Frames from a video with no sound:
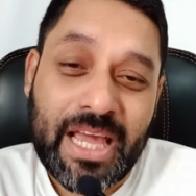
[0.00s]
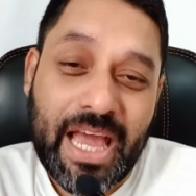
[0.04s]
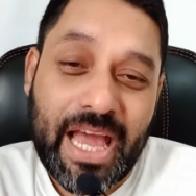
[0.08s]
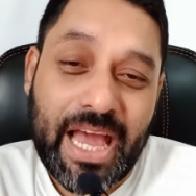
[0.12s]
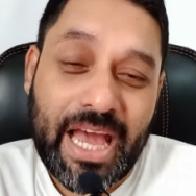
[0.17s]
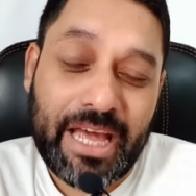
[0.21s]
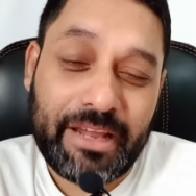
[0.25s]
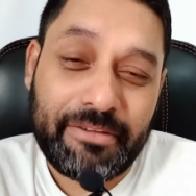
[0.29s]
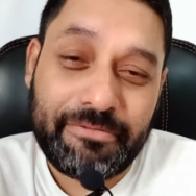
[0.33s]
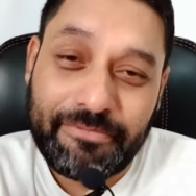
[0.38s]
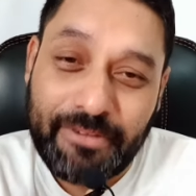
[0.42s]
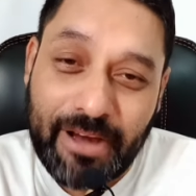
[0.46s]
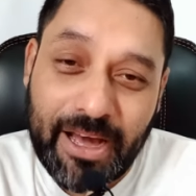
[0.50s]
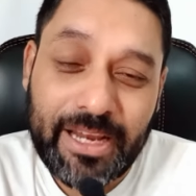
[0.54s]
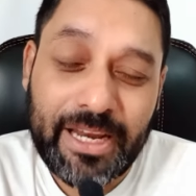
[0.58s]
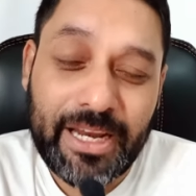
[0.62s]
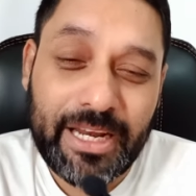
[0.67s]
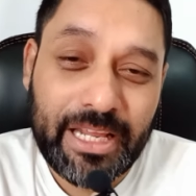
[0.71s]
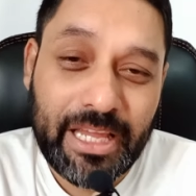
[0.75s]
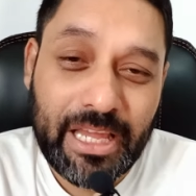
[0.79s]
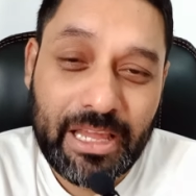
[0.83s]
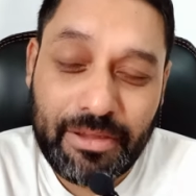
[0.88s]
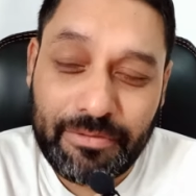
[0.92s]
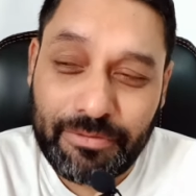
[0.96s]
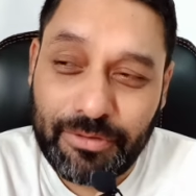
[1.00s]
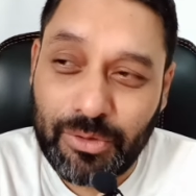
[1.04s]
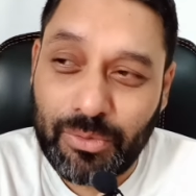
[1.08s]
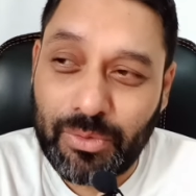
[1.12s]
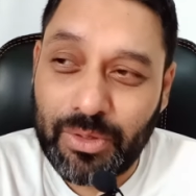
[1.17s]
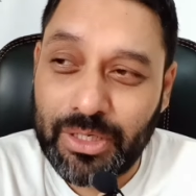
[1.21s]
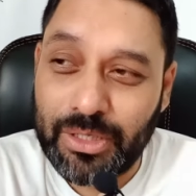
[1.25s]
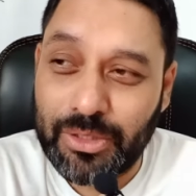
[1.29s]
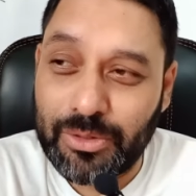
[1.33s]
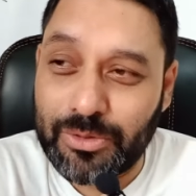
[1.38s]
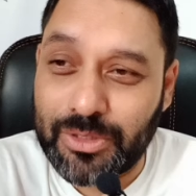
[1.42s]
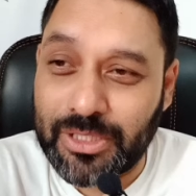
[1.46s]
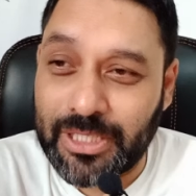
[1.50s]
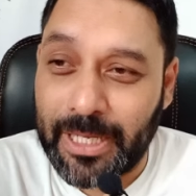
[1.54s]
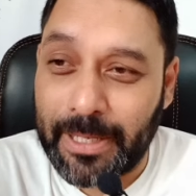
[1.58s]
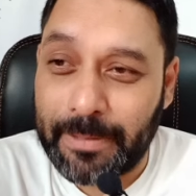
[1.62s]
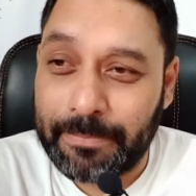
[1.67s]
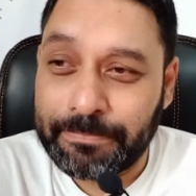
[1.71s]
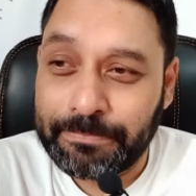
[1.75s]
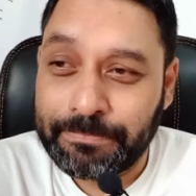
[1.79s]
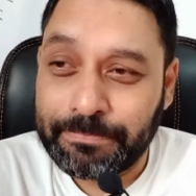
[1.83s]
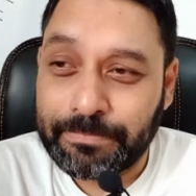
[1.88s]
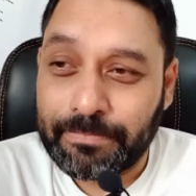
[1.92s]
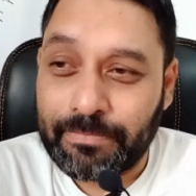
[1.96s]
And finally, if you are
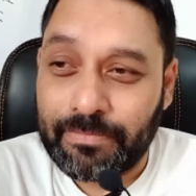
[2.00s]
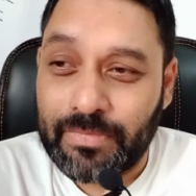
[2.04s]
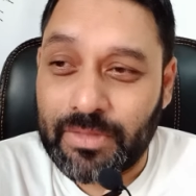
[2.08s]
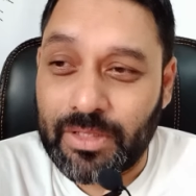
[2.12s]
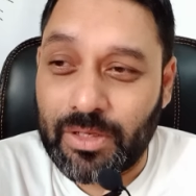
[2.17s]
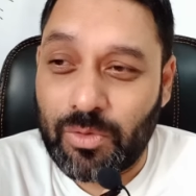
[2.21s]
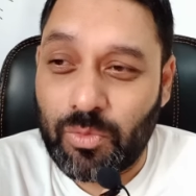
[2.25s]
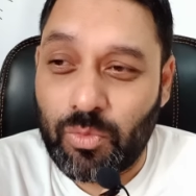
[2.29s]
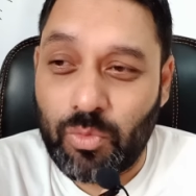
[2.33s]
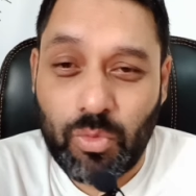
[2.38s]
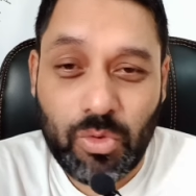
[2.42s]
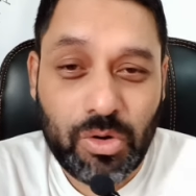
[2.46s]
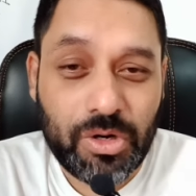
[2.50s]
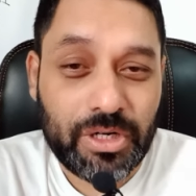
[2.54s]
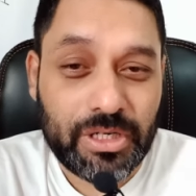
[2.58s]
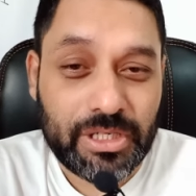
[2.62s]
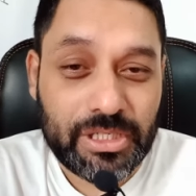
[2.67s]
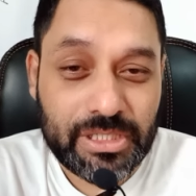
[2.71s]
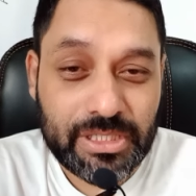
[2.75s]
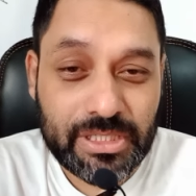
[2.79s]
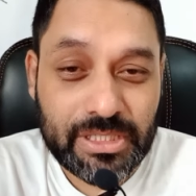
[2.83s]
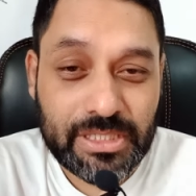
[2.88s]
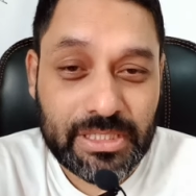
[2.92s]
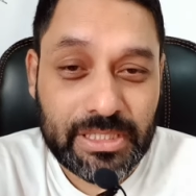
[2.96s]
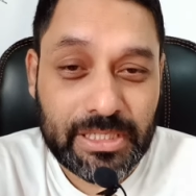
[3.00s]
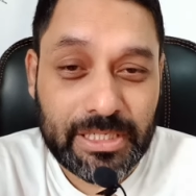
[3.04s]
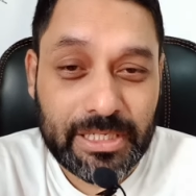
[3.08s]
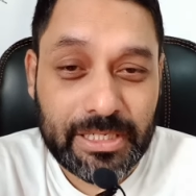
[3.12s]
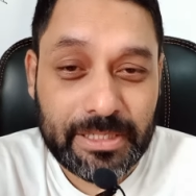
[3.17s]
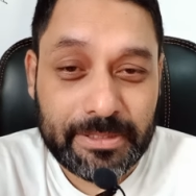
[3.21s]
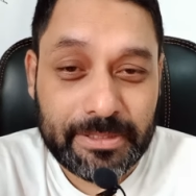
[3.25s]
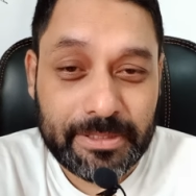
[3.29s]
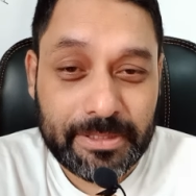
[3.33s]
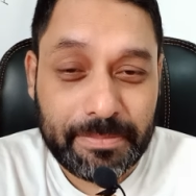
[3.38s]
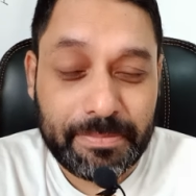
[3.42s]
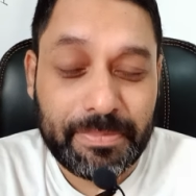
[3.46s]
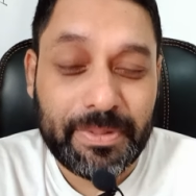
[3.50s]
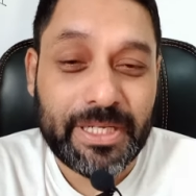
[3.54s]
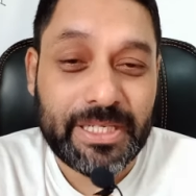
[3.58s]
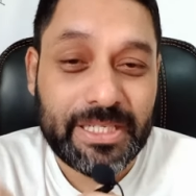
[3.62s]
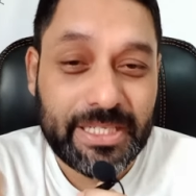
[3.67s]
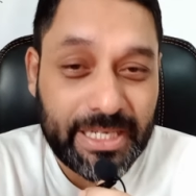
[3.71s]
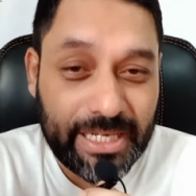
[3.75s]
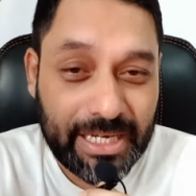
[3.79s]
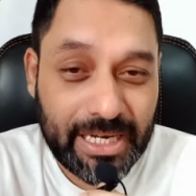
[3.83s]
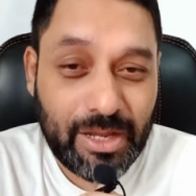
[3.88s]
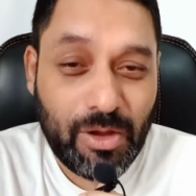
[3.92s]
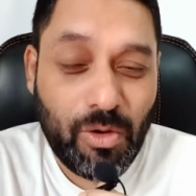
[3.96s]
using the words
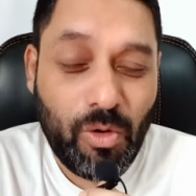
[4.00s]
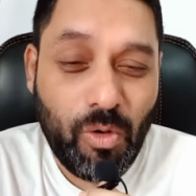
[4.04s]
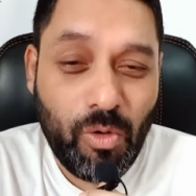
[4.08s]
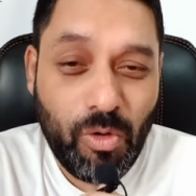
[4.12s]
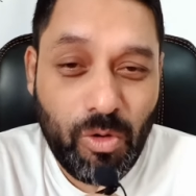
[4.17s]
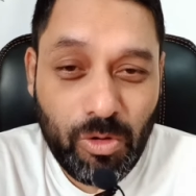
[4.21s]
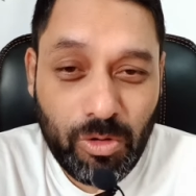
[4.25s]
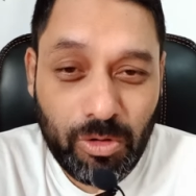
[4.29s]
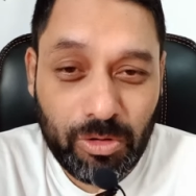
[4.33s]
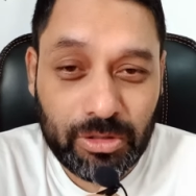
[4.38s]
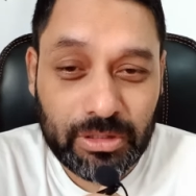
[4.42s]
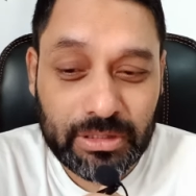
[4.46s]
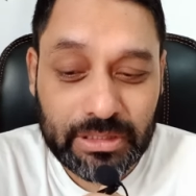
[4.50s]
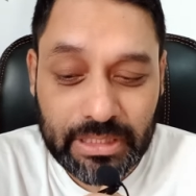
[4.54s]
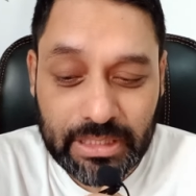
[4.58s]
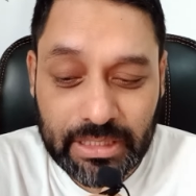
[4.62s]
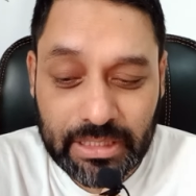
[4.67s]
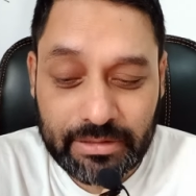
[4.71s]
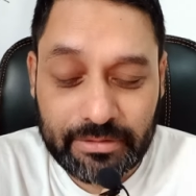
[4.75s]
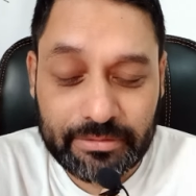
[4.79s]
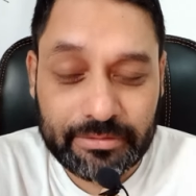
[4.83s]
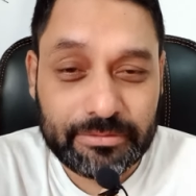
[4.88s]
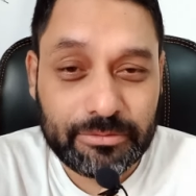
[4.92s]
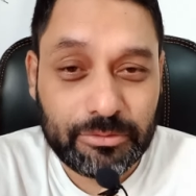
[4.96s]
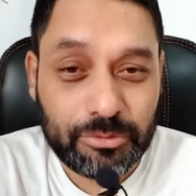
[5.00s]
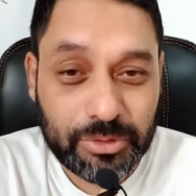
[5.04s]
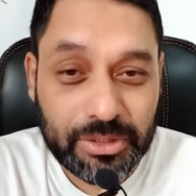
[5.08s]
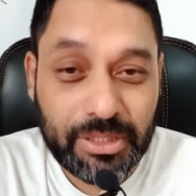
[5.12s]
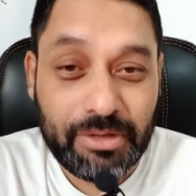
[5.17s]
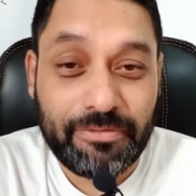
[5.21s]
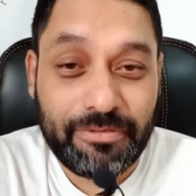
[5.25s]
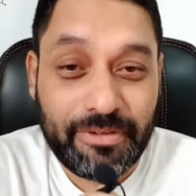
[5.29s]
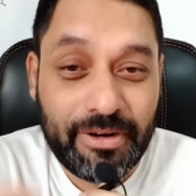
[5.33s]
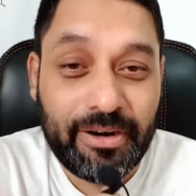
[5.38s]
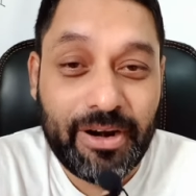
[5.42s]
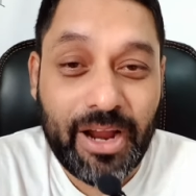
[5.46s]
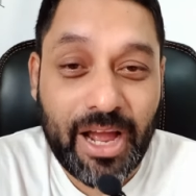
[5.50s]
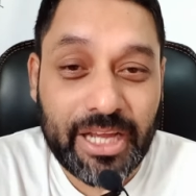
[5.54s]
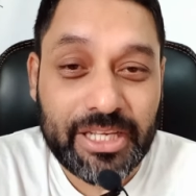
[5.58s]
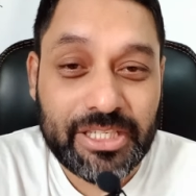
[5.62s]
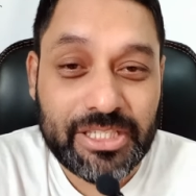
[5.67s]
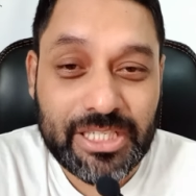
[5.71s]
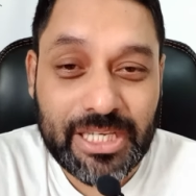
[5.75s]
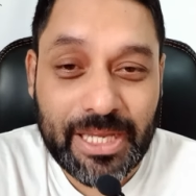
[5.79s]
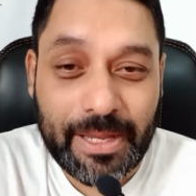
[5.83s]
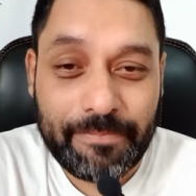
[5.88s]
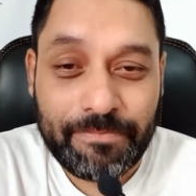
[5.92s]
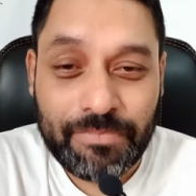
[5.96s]
repeatedly or with a
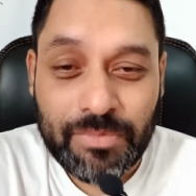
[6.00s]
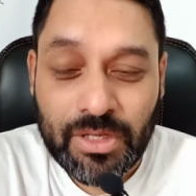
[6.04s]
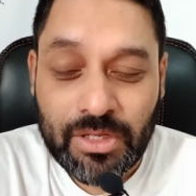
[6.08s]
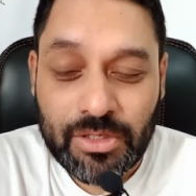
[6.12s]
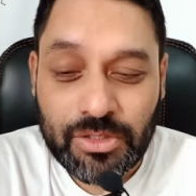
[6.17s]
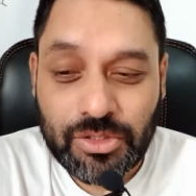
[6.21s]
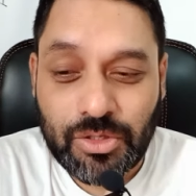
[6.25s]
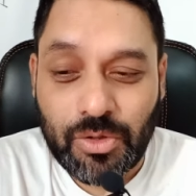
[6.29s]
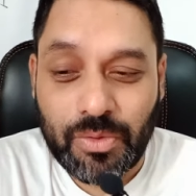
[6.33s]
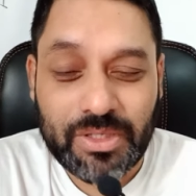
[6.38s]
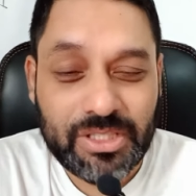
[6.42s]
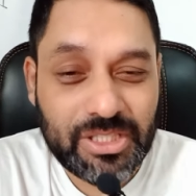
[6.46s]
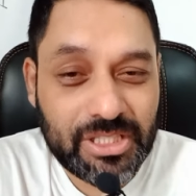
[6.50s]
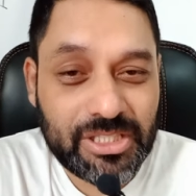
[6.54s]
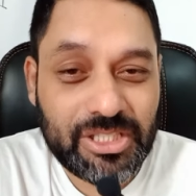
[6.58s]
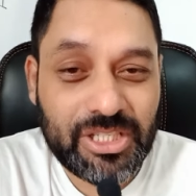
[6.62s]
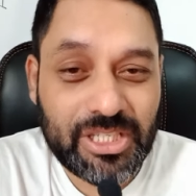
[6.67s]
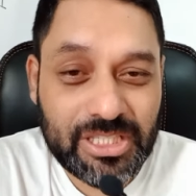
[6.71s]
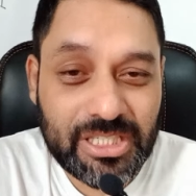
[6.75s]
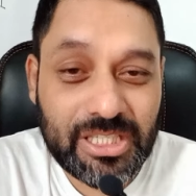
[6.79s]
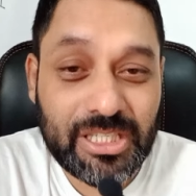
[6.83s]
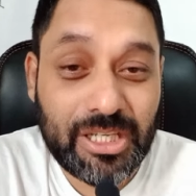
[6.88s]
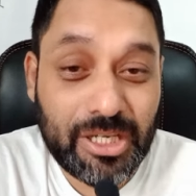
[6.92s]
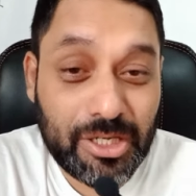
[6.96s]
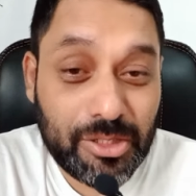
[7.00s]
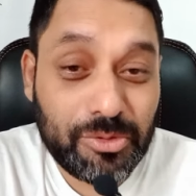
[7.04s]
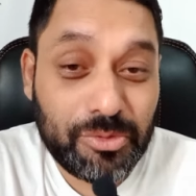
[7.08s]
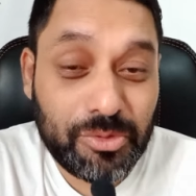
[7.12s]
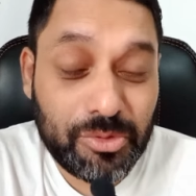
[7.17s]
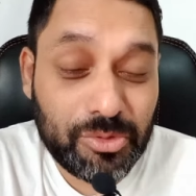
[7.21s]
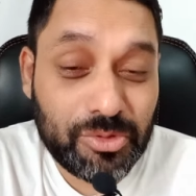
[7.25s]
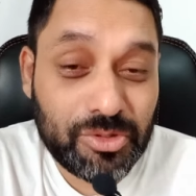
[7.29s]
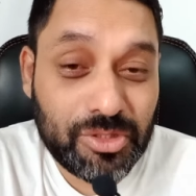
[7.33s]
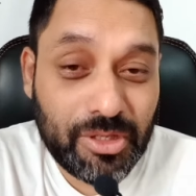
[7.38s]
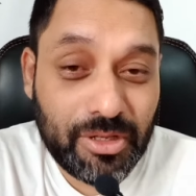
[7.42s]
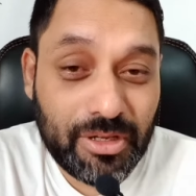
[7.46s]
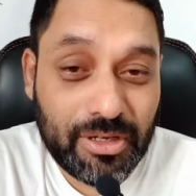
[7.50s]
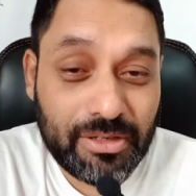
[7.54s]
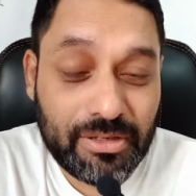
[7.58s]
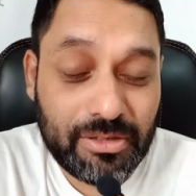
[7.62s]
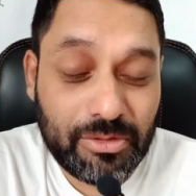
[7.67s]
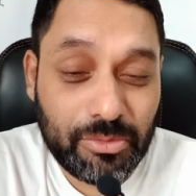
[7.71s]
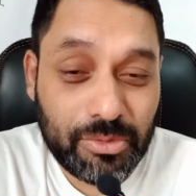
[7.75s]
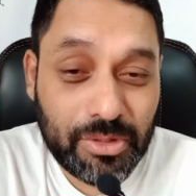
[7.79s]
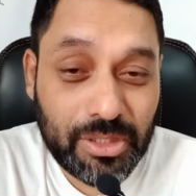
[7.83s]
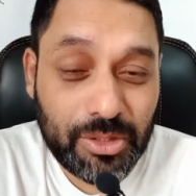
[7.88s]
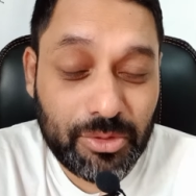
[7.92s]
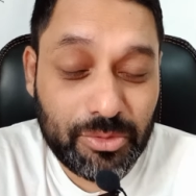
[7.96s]
variety, so it's suggested that you use
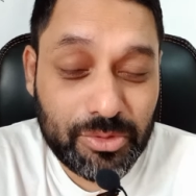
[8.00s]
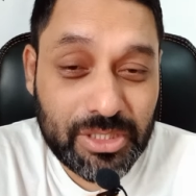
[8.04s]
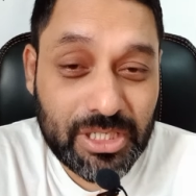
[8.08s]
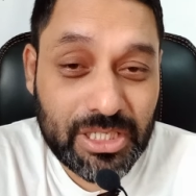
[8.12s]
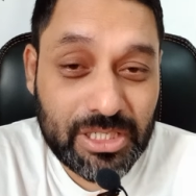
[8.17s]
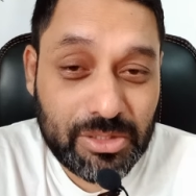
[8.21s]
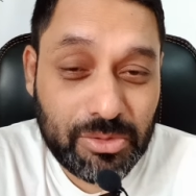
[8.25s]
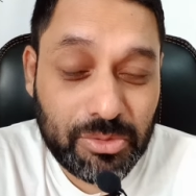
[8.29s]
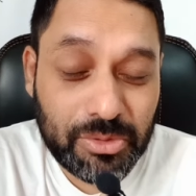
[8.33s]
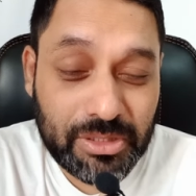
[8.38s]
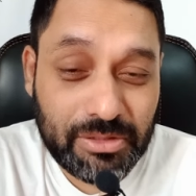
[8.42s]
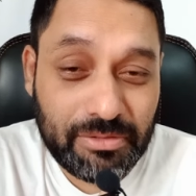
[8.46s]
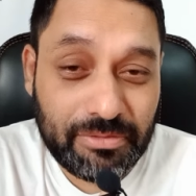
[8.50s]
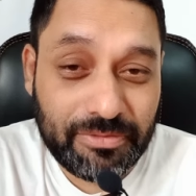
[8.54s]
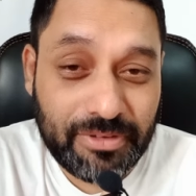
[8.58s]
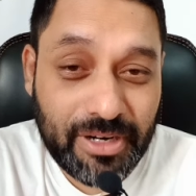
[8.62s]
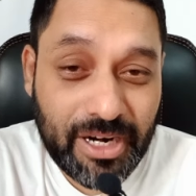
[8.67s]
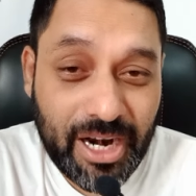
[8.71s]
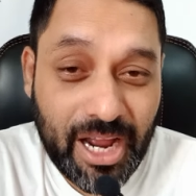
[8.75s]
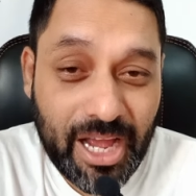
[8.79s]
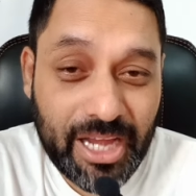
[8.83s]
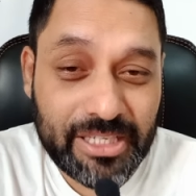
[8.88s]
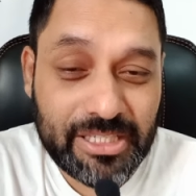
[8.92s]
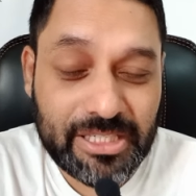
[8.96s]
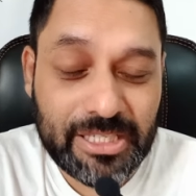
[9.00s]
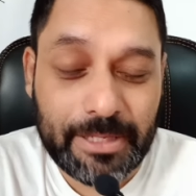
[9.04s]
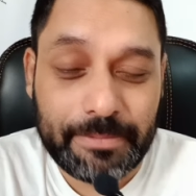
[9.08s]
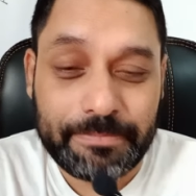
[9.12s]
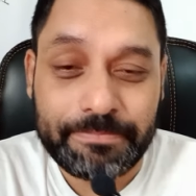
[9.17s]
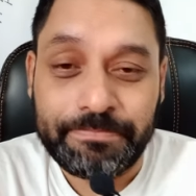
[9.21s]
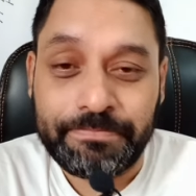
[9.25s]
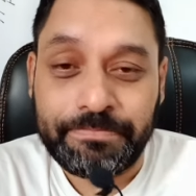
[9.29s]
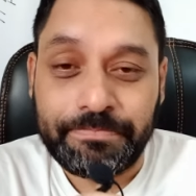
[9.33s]
it with variety.